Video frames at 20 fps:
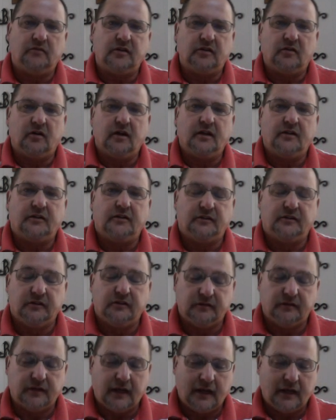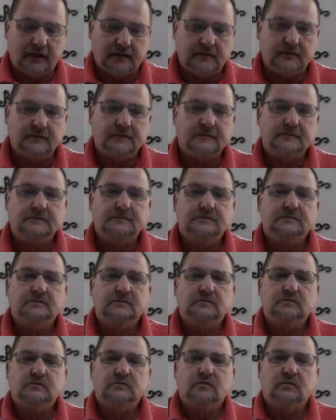We know how to do that,
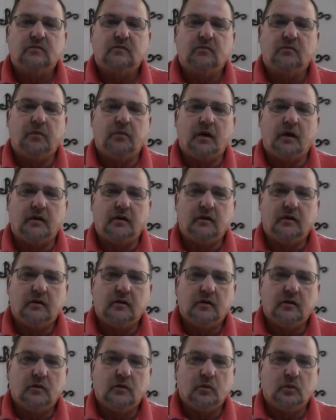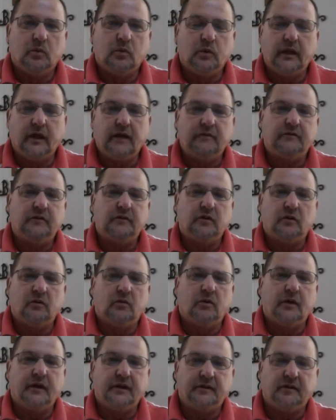but we have no
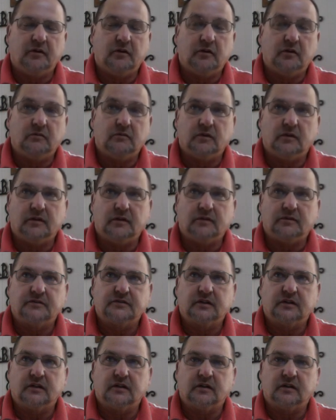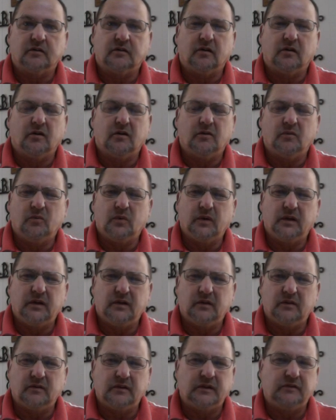way of knowing whether it's going to grow, and we
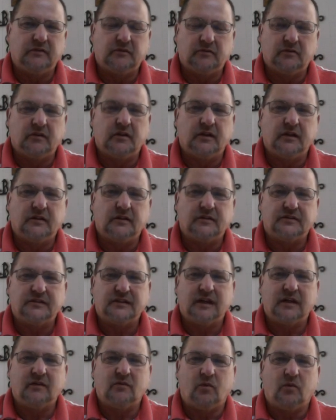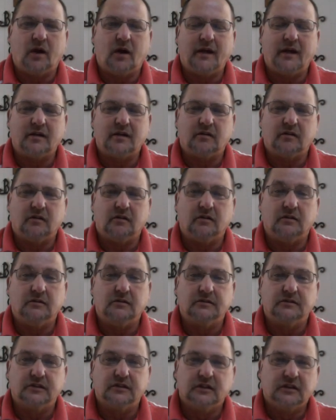don't even really understand why it
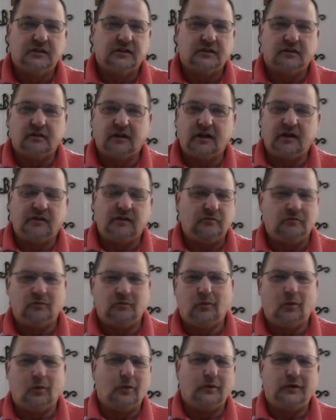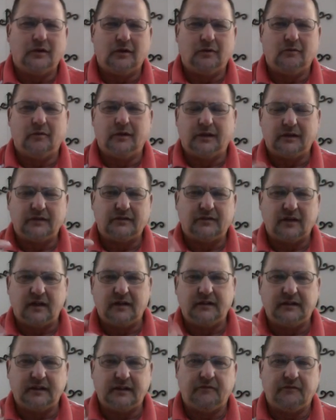grows. The ground, we can
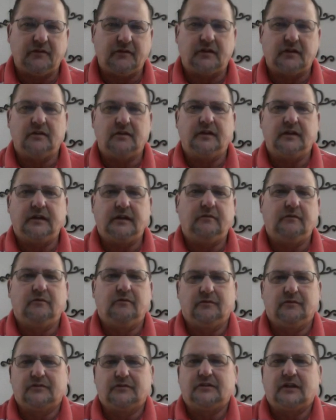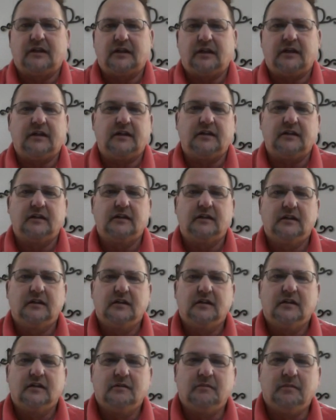scientifically study it,
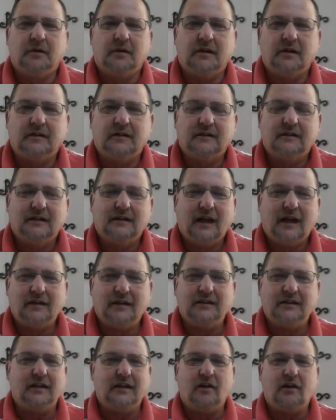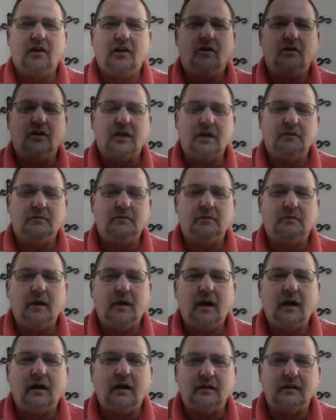but how did that all come
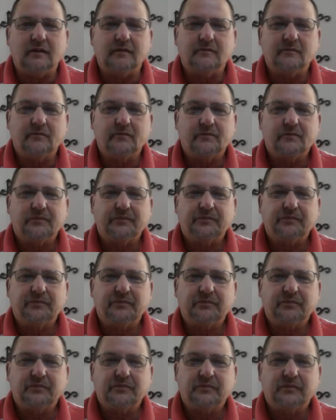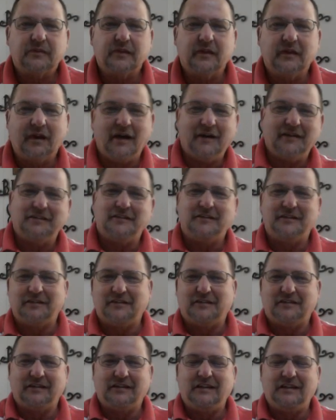about? How does
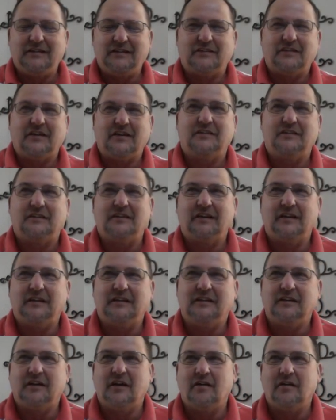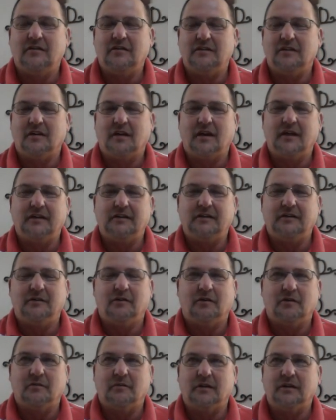this seed suddenly know to lay
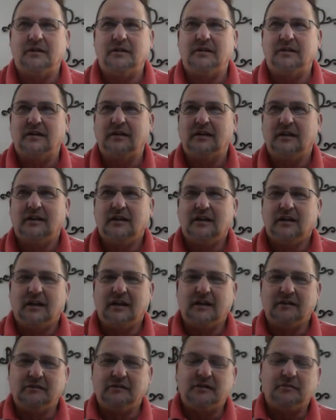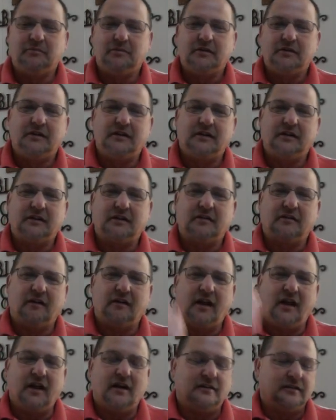dormant, and then when you put it in the
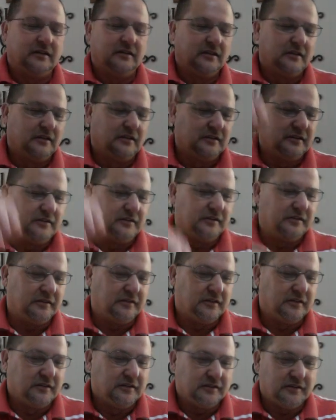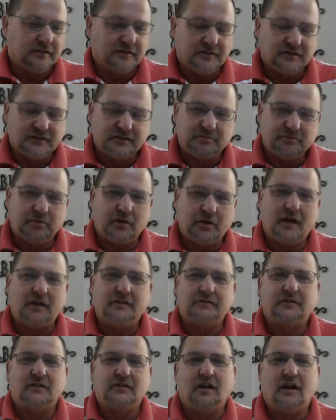ground to
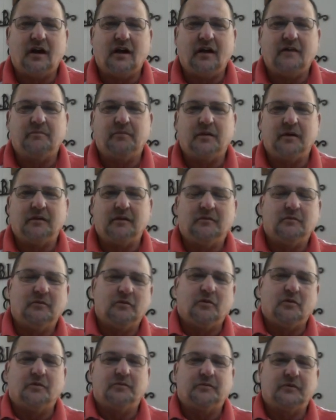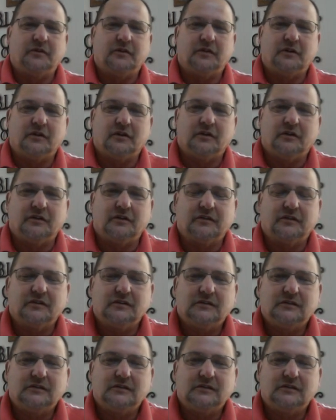sprout to life by the warmth of the earth?